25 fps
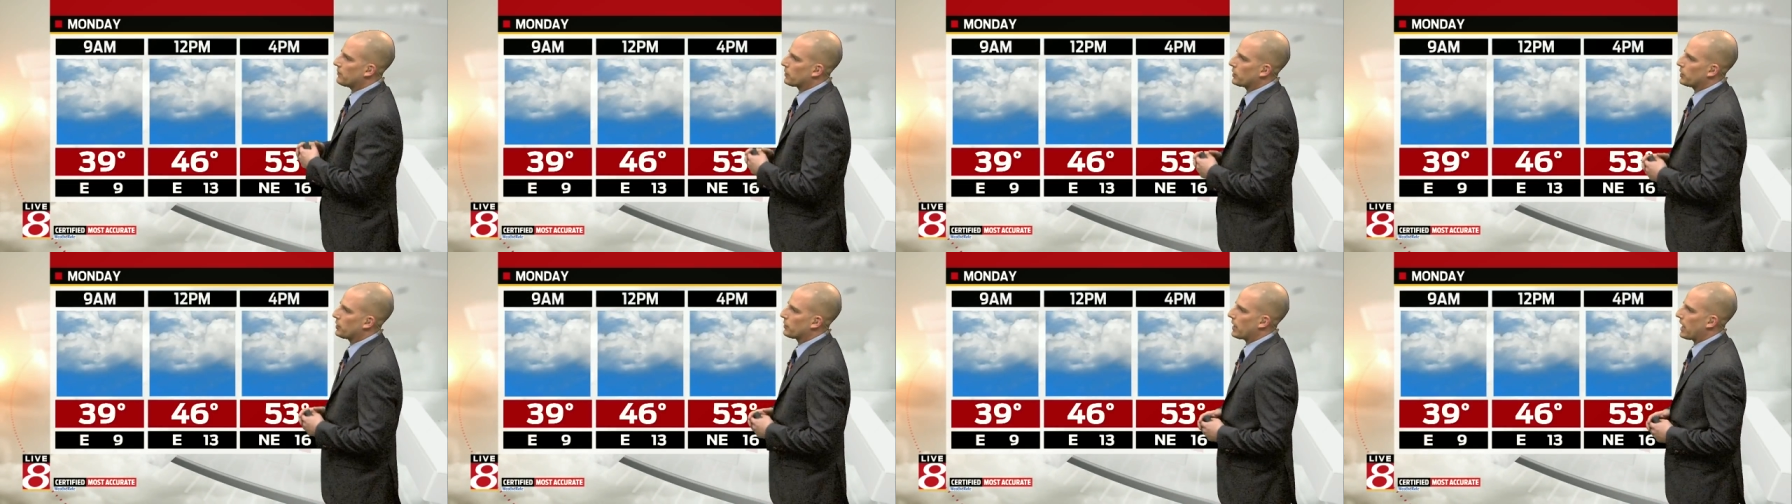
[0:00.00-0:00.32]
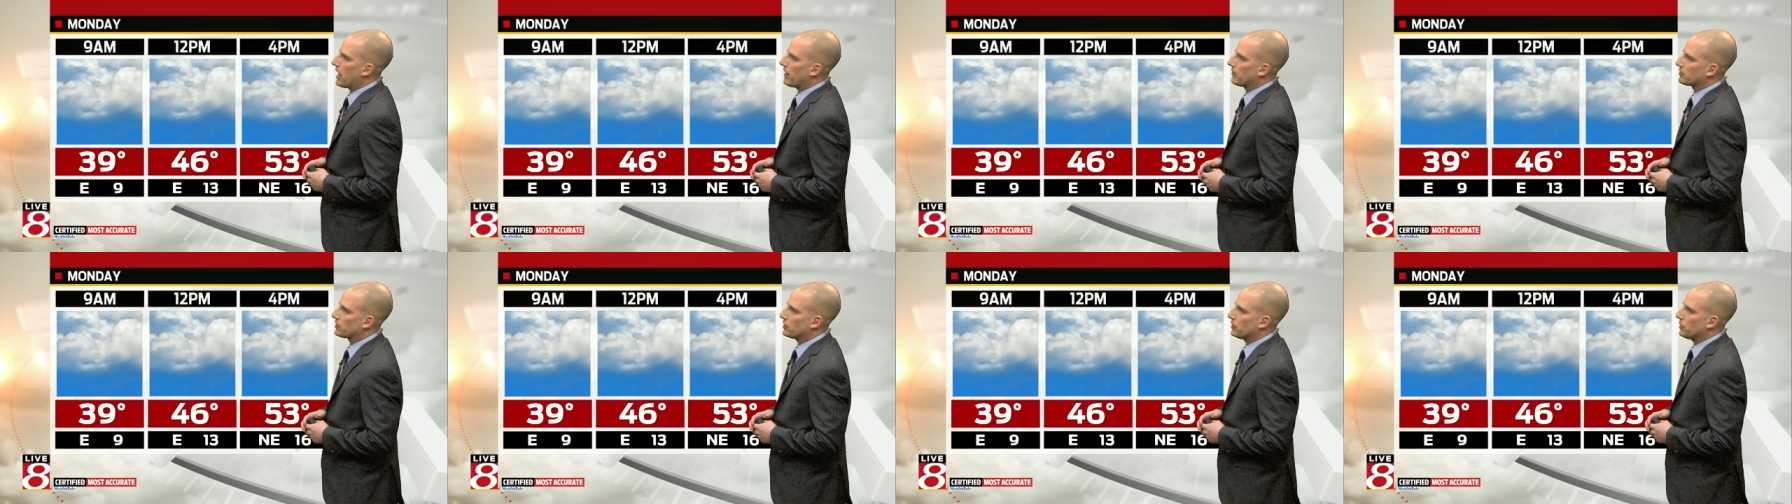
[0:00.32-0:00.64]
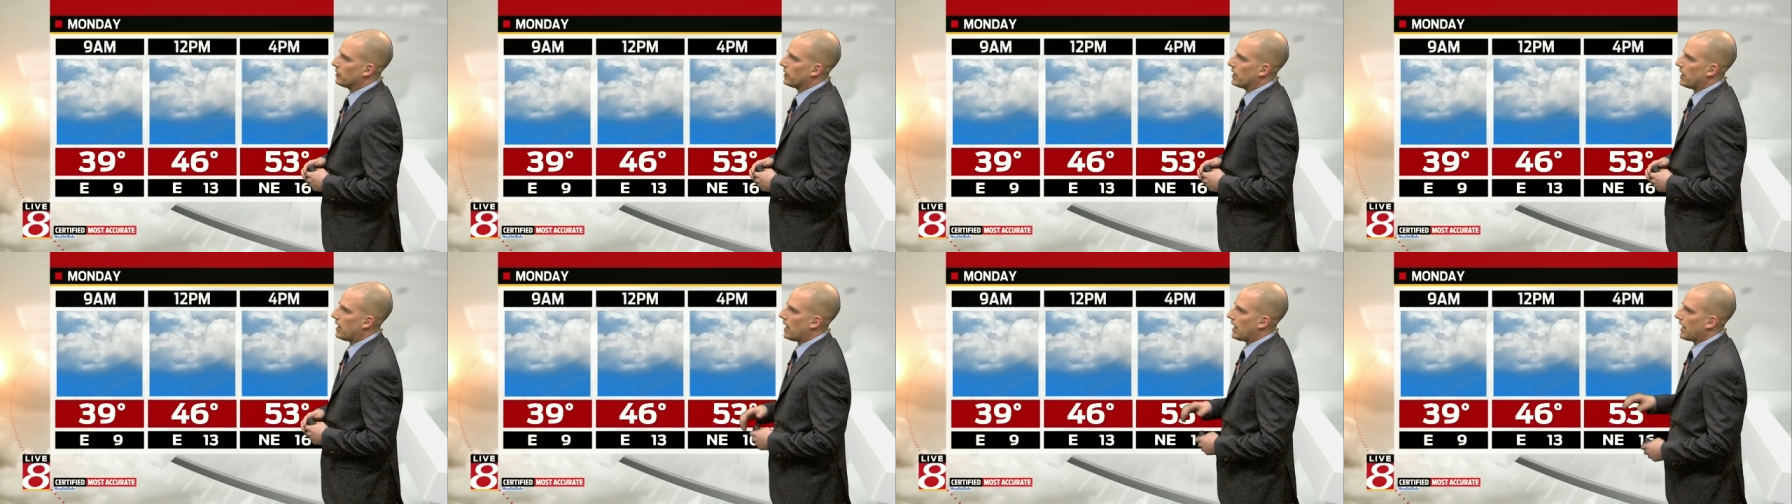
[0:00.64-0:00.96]
for your
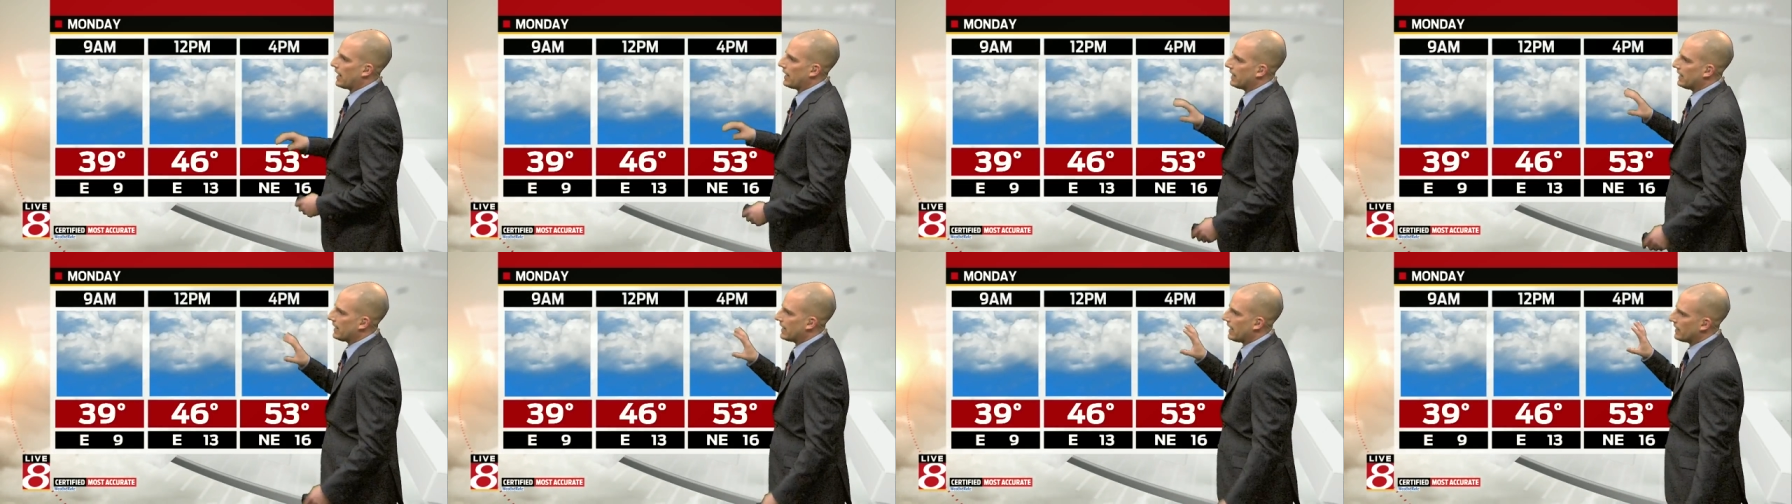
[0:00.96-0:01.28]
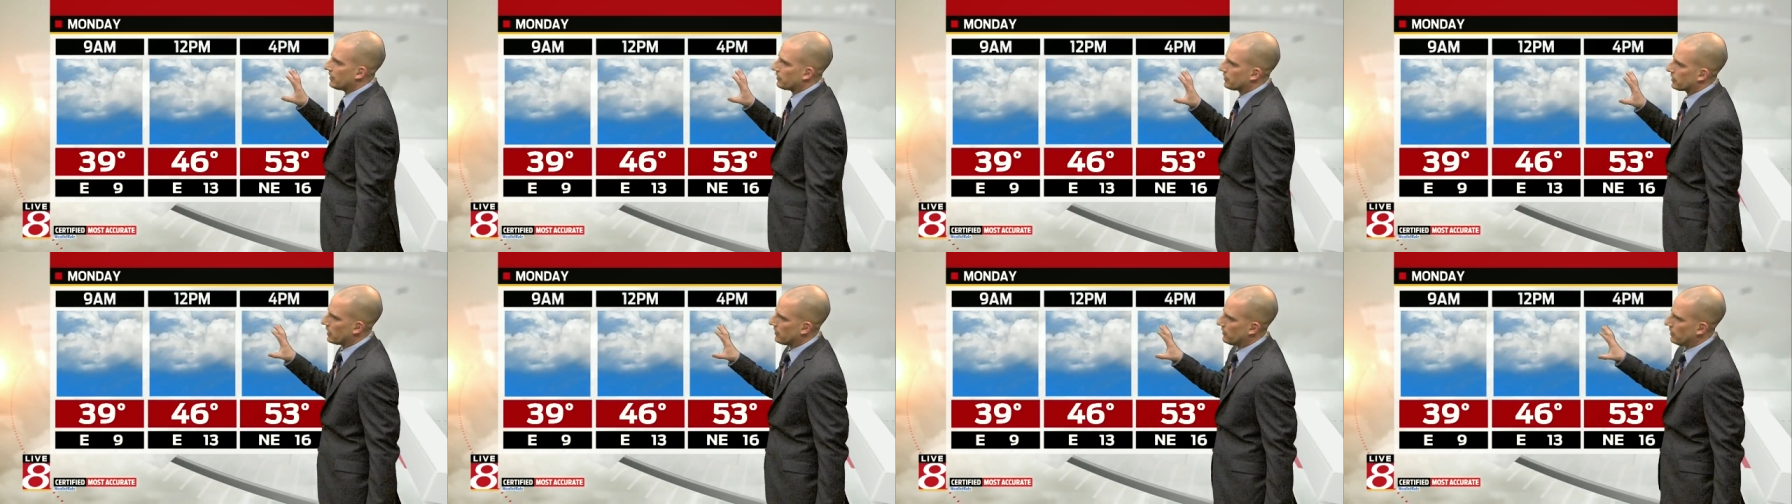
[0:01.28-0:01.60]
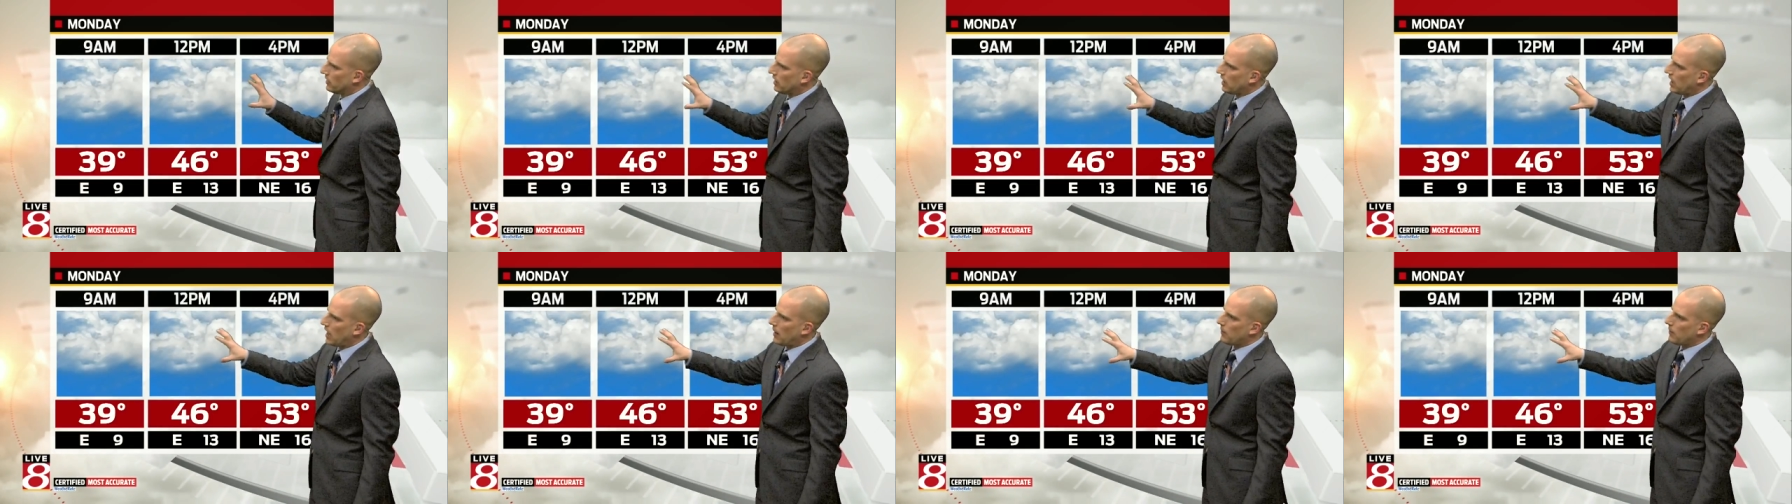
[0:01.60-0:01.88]
afternoon high. And again, you're going to have a